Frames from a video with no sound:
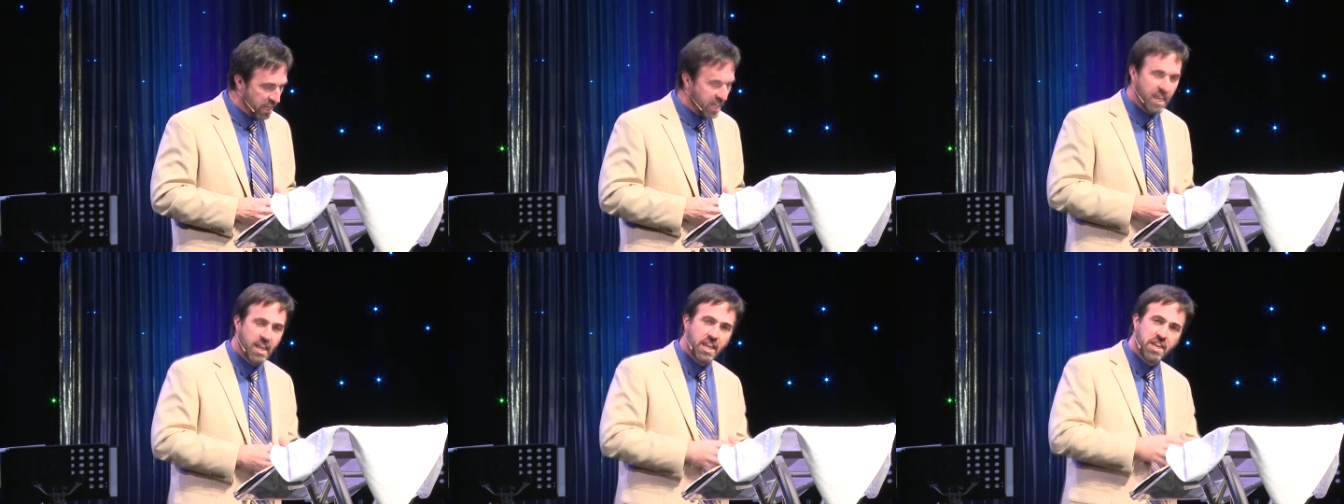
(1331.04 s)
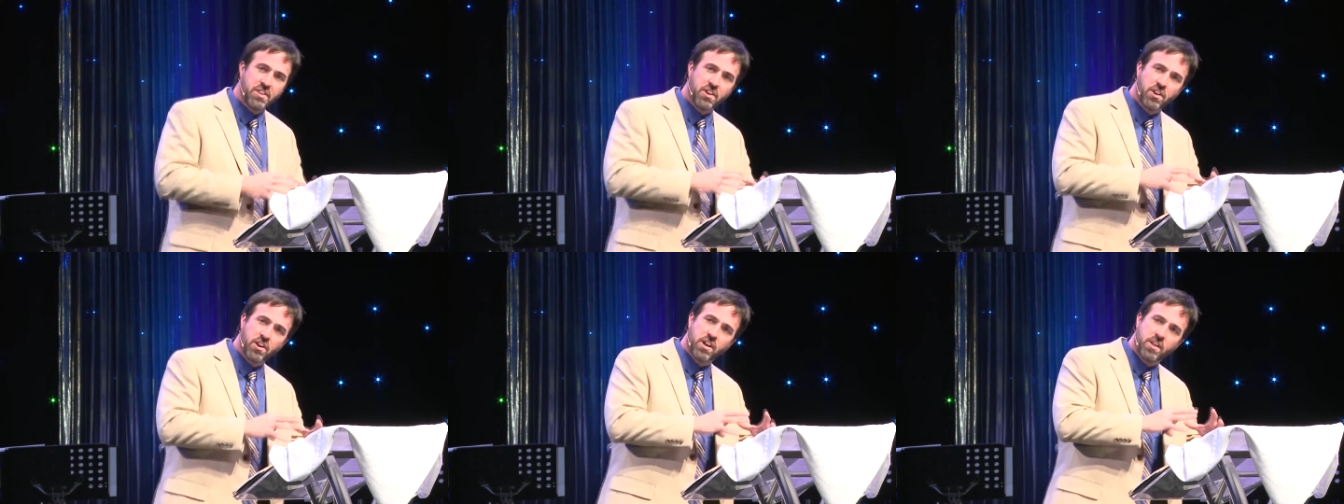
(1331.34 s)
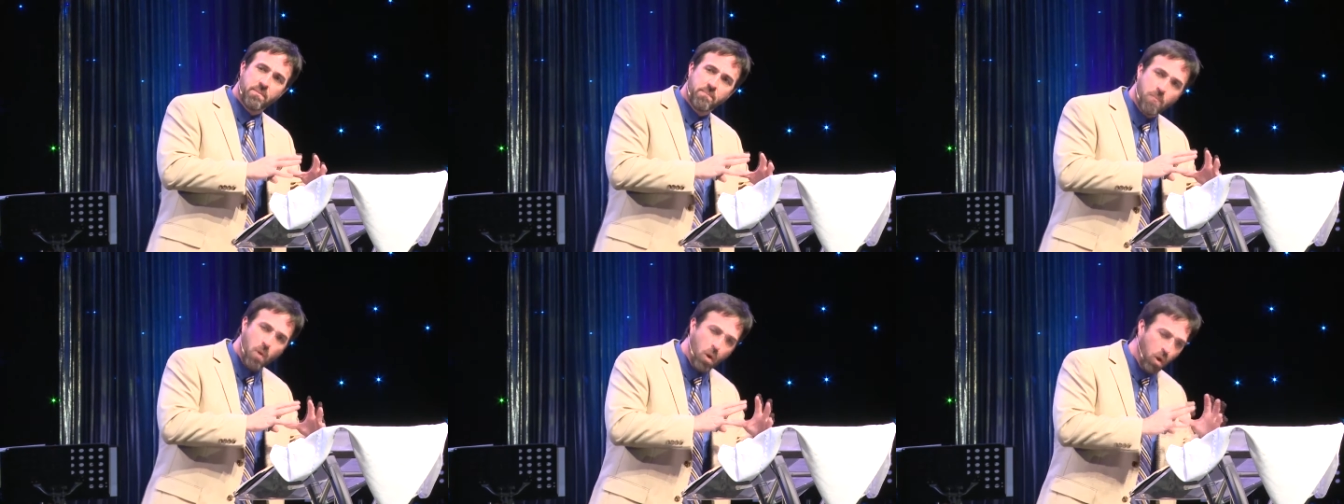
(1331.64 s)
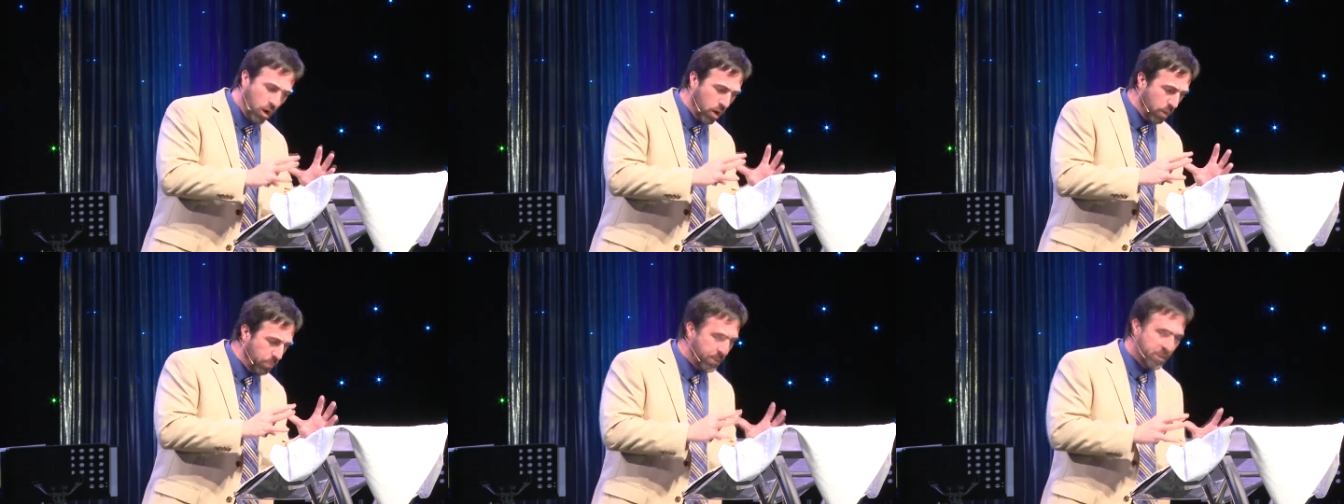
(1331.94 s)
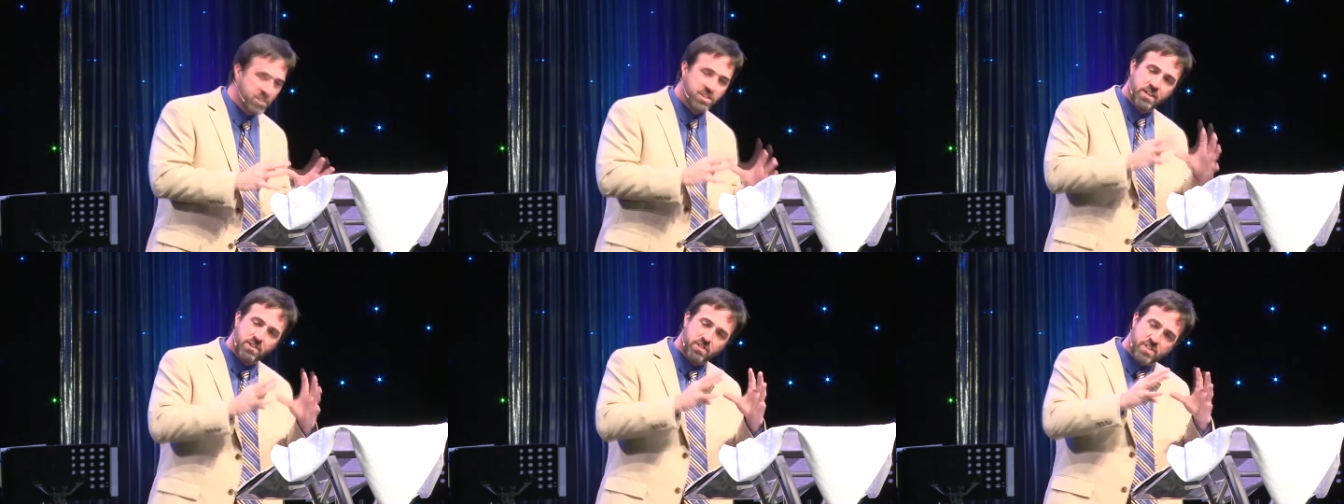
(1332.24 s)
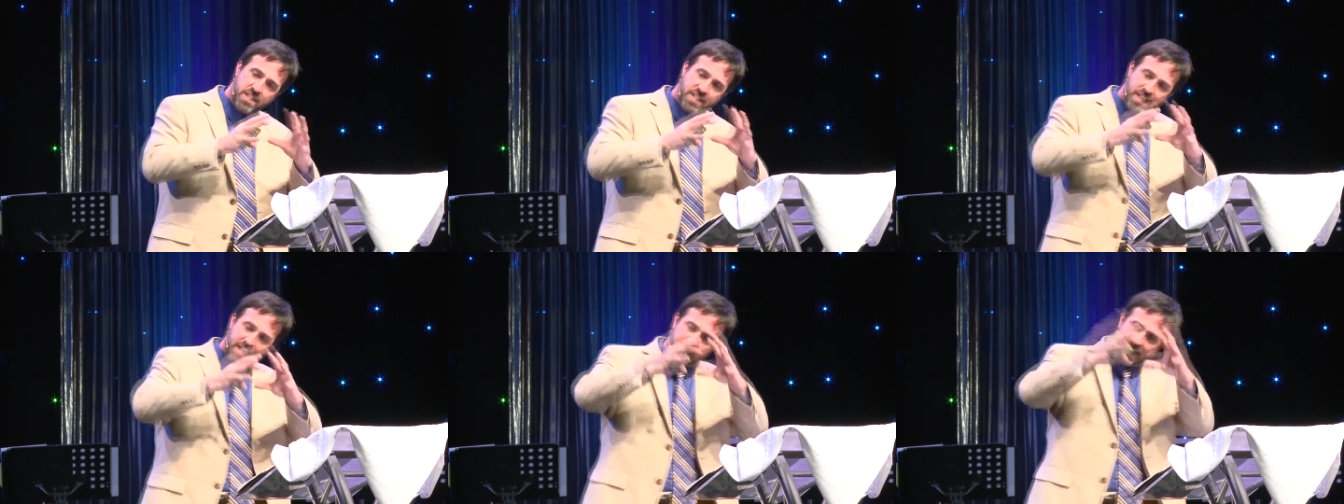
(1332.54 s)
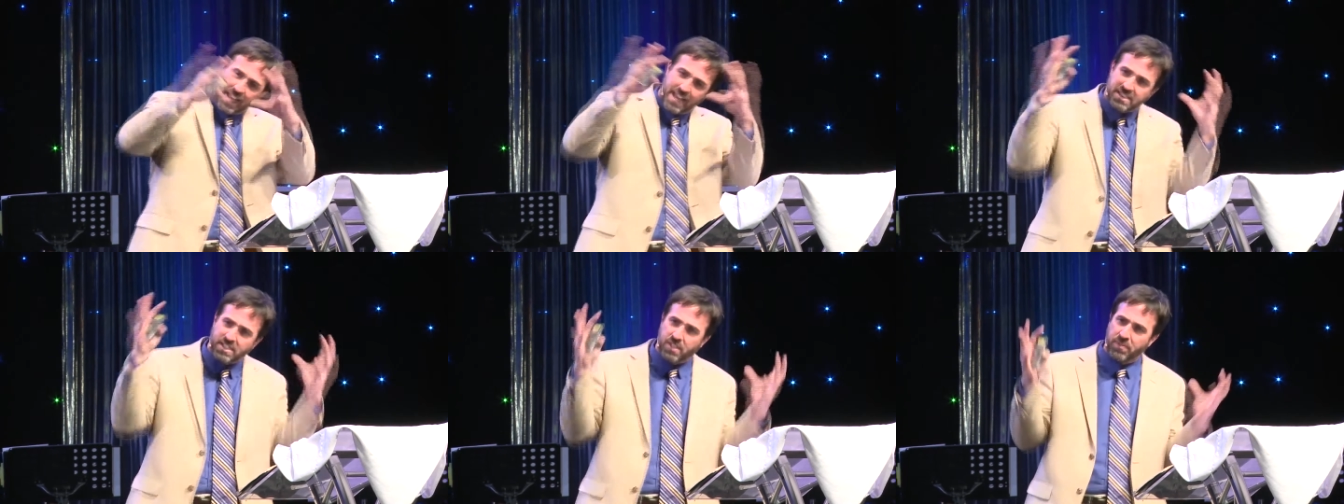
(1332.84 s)
Either an immoral person, it was in the
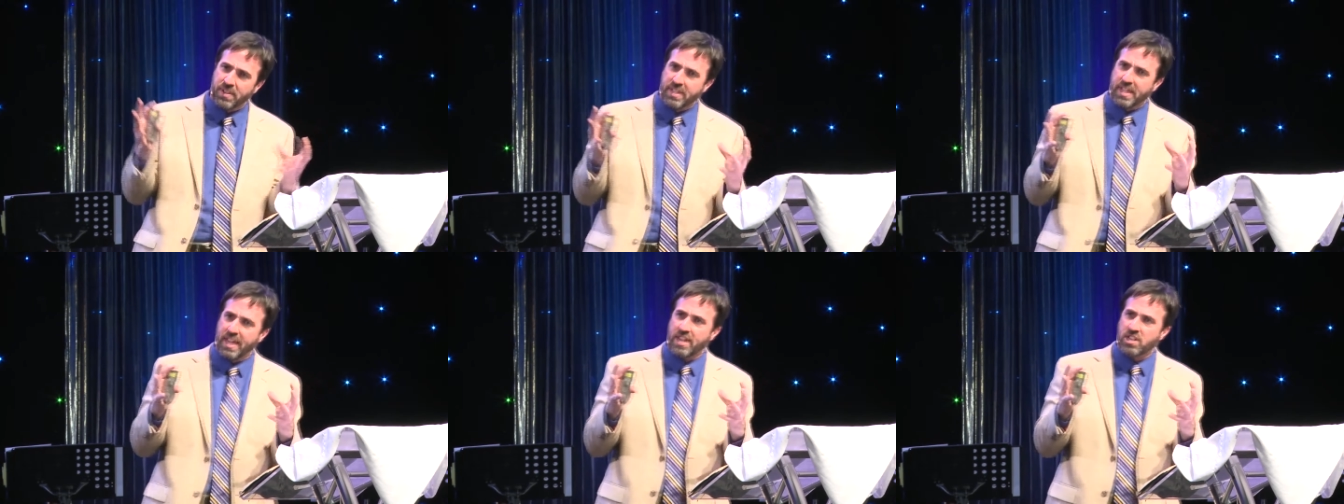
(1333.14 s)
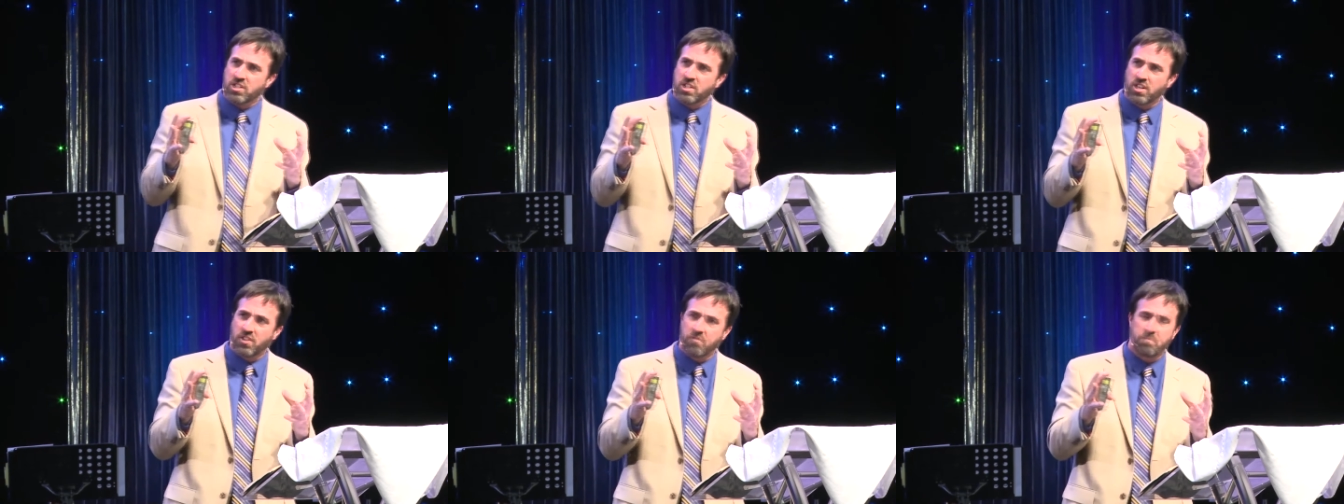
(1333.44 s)
classification